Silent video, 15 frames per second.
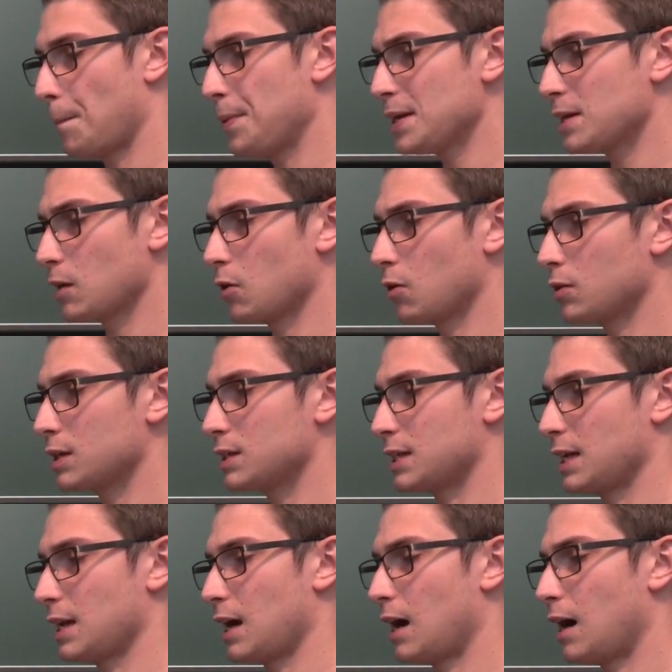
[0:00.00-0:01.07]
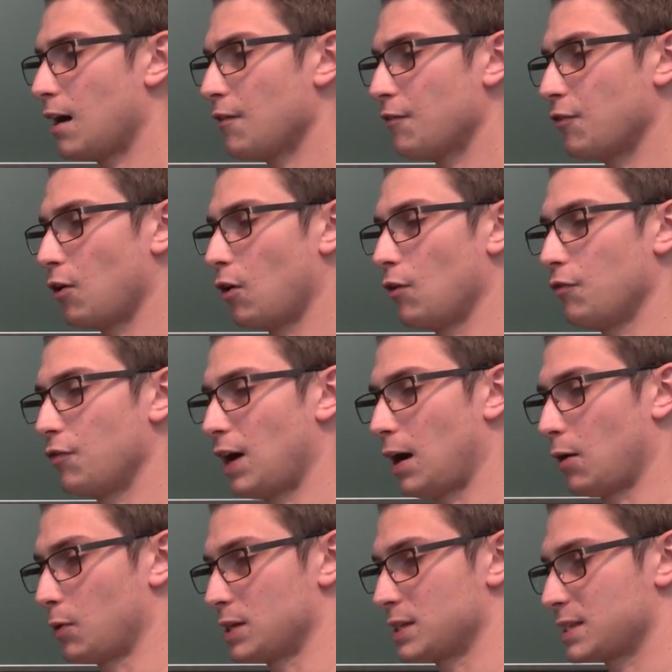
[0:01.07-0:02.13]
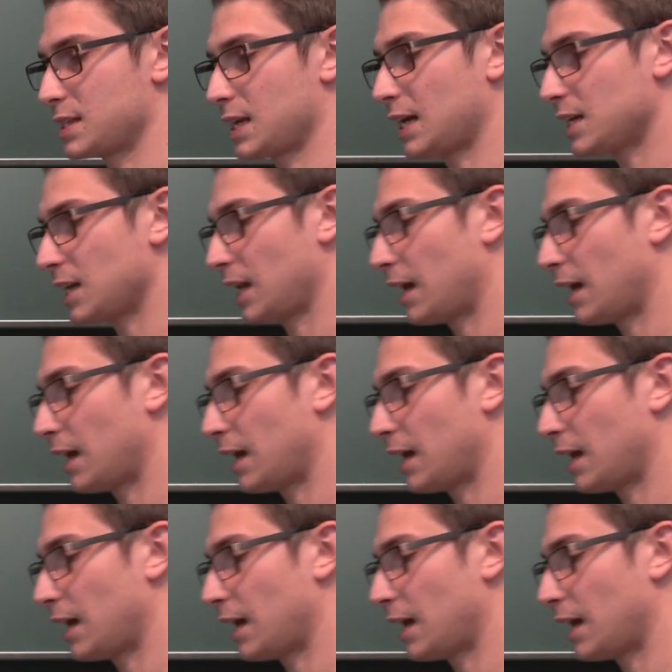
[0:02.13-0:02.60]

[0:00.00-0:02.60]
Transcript: bit longer than half of our side